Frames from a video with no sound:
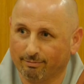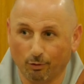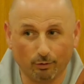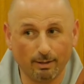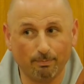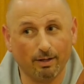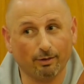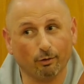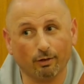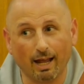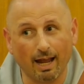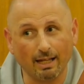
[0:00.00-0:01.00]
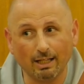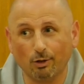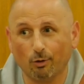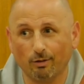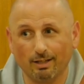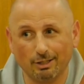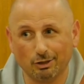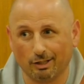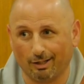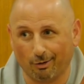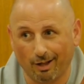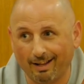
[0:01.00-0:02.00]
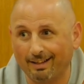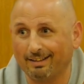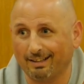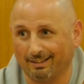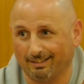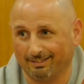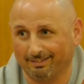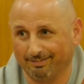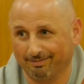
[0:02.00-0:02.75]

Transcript: not depend on any condition, on anything.